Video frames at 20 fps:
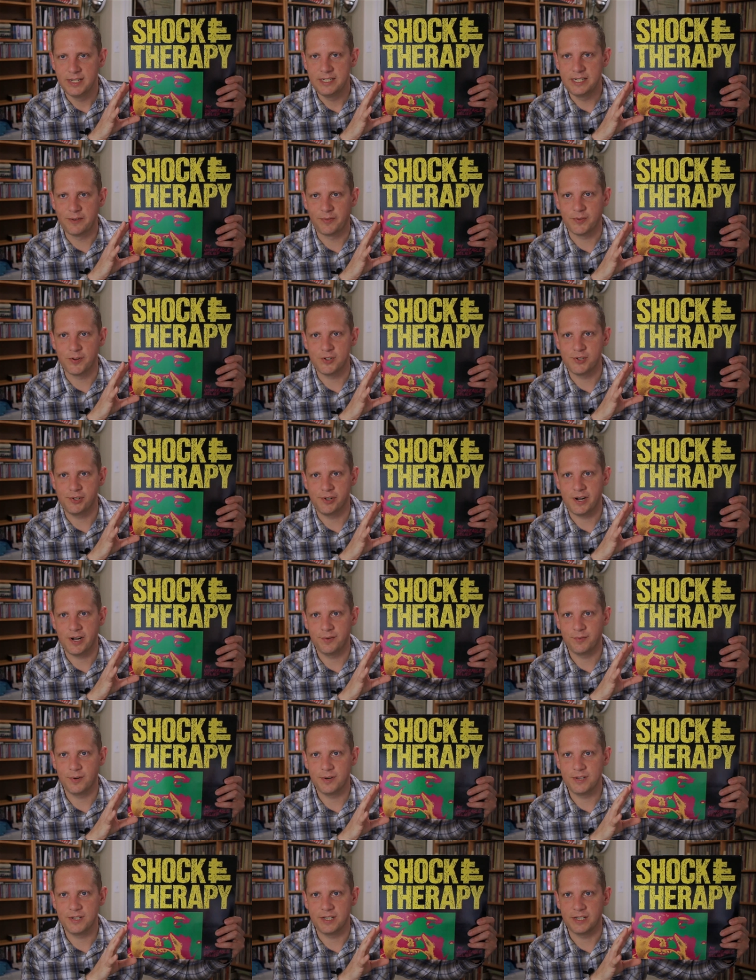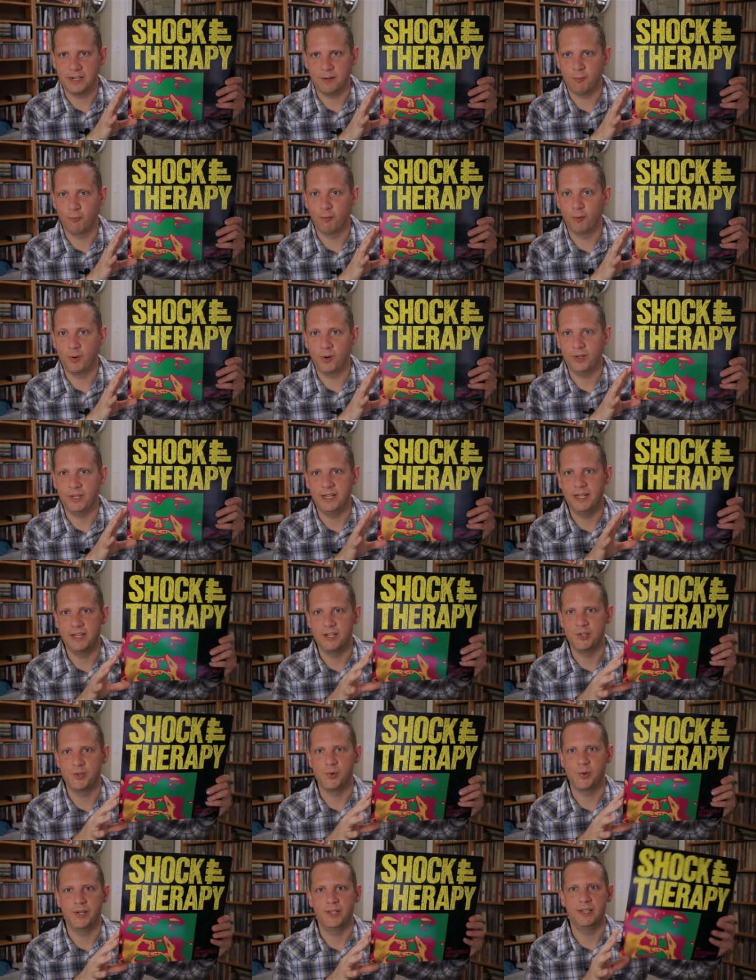different genres, and I really
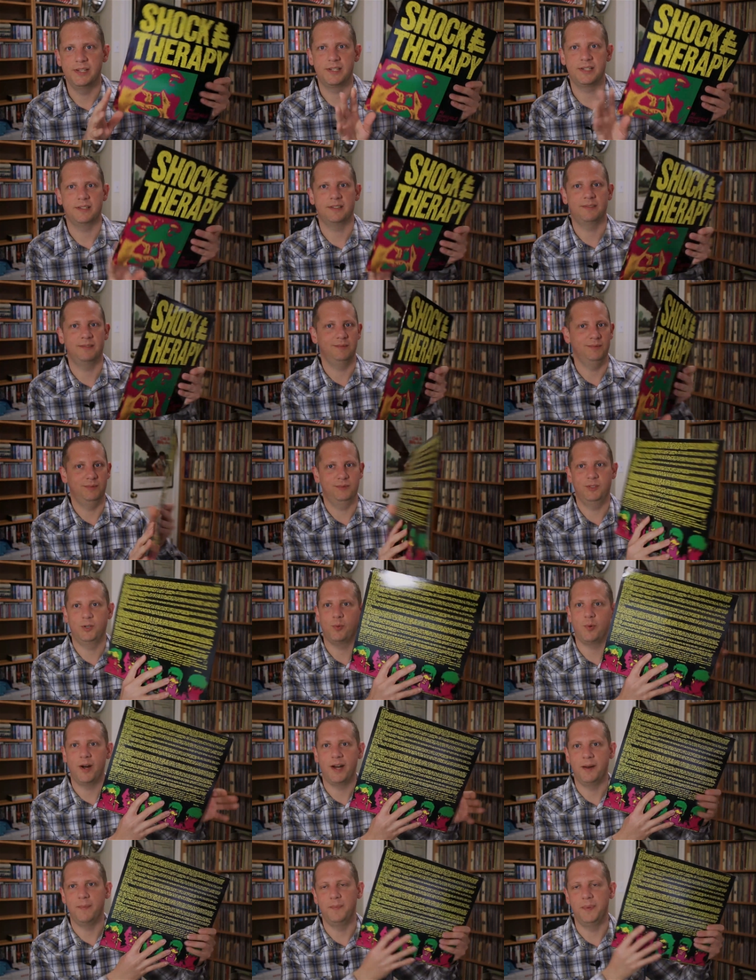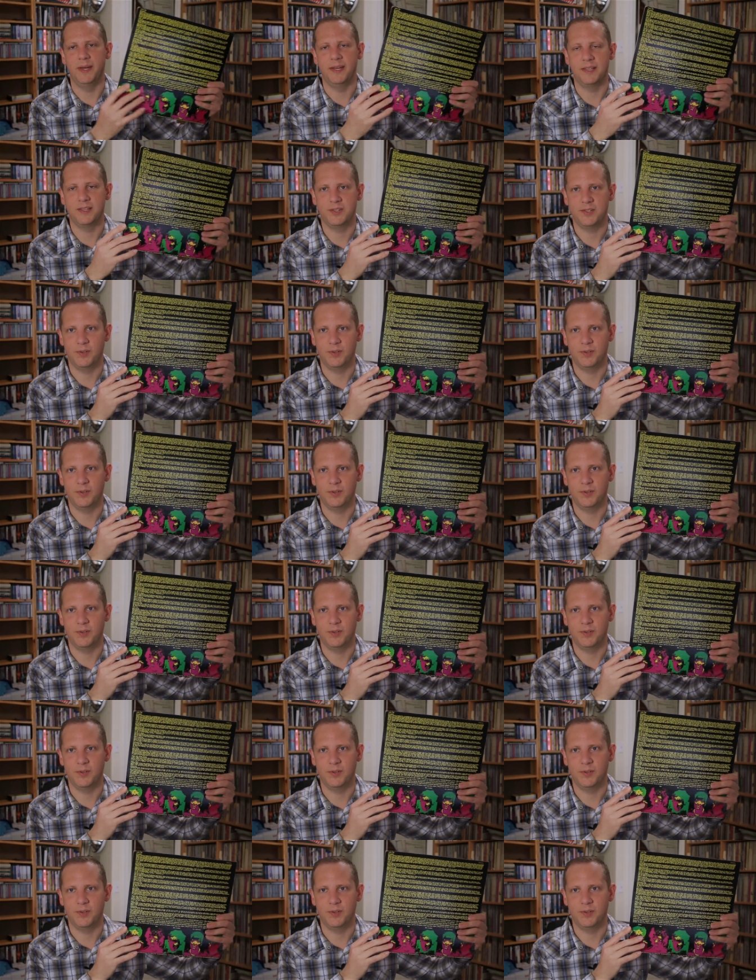enjoyed this quite a bit.